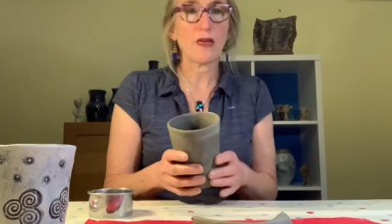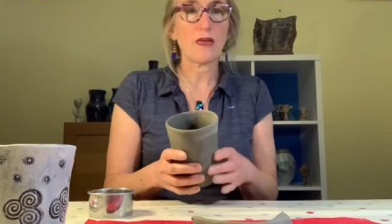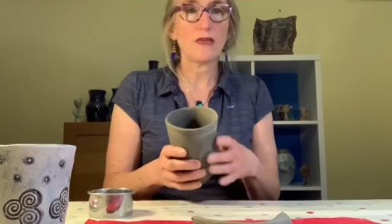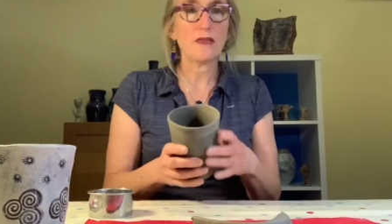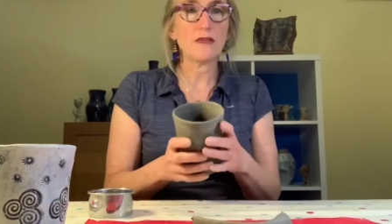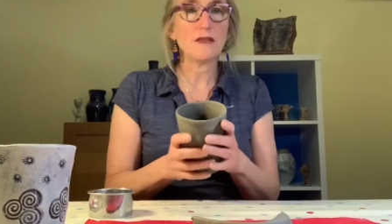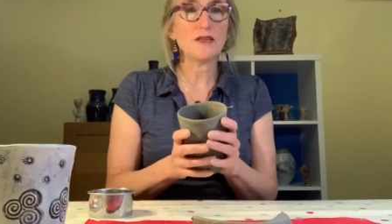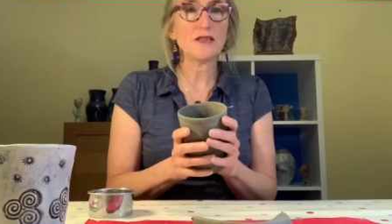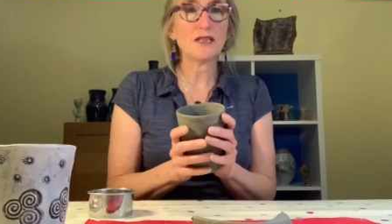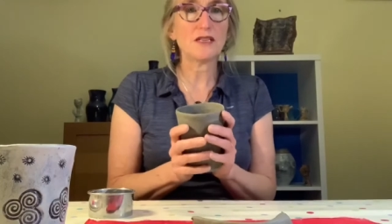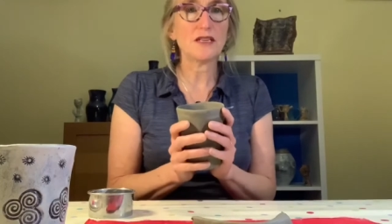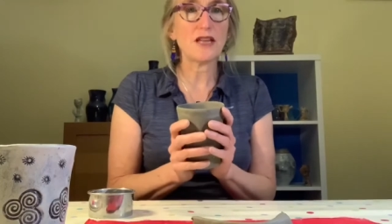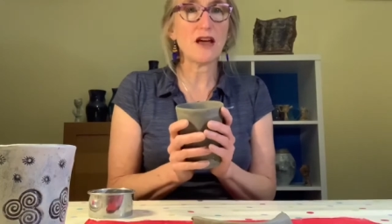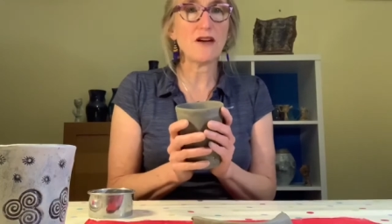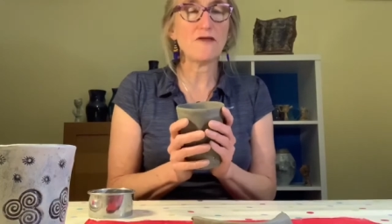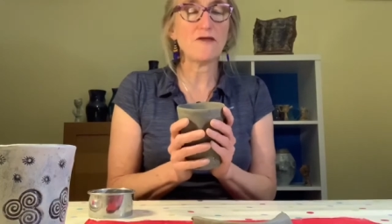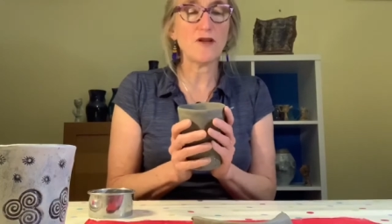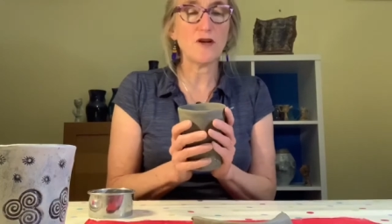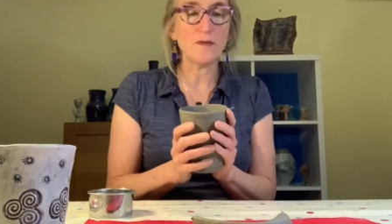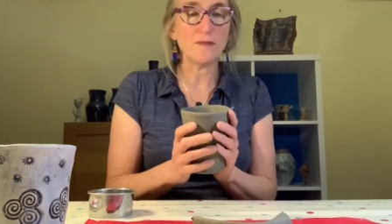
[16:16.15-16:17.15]
This is now
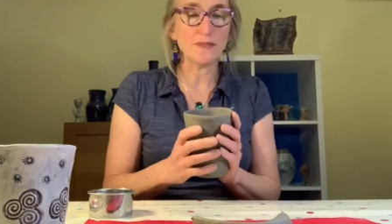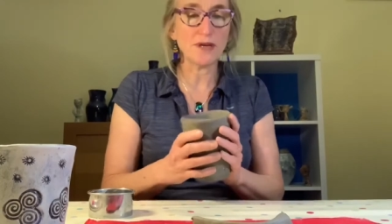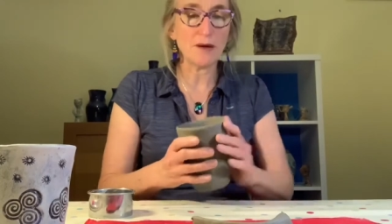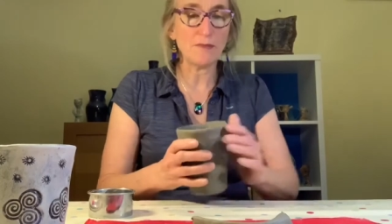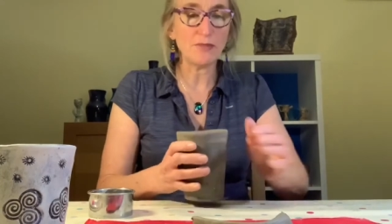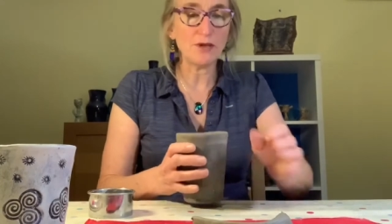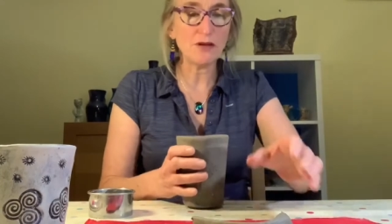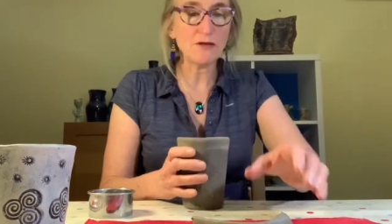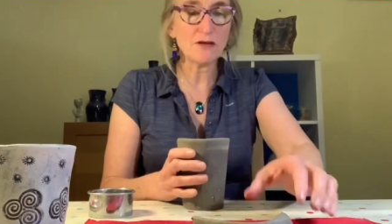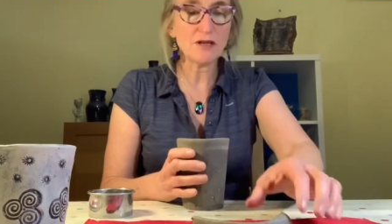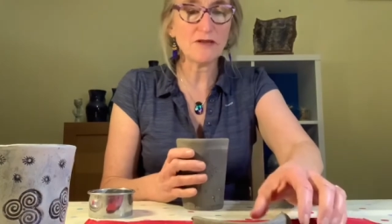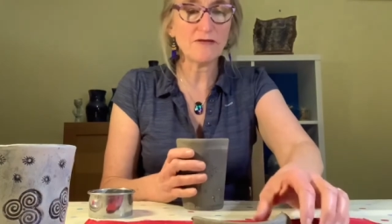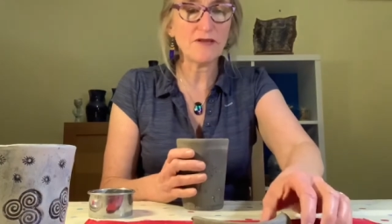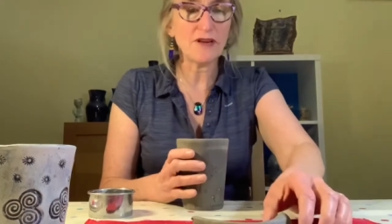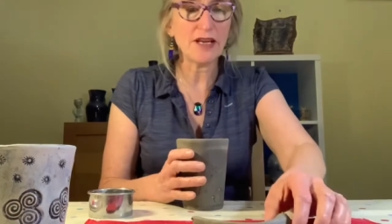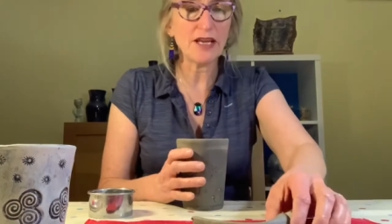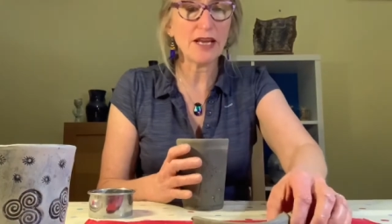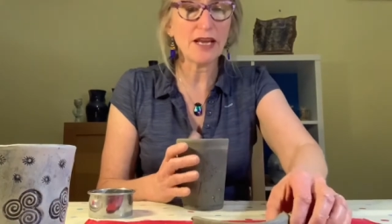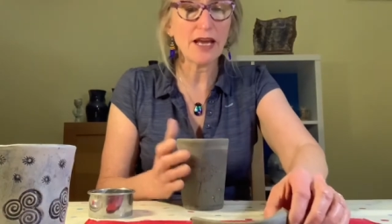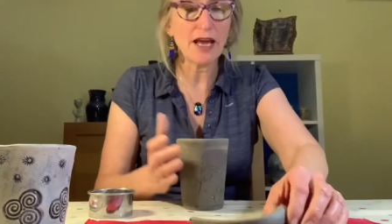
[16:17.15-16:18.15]
firmed up
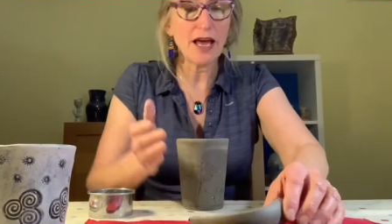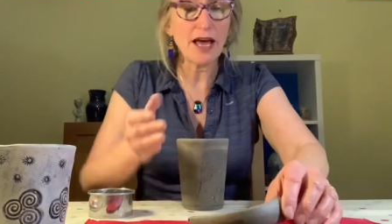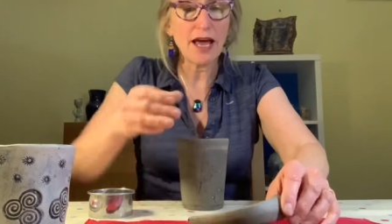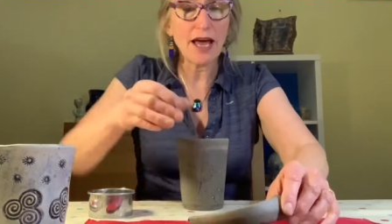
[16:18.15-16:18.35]
beautifully.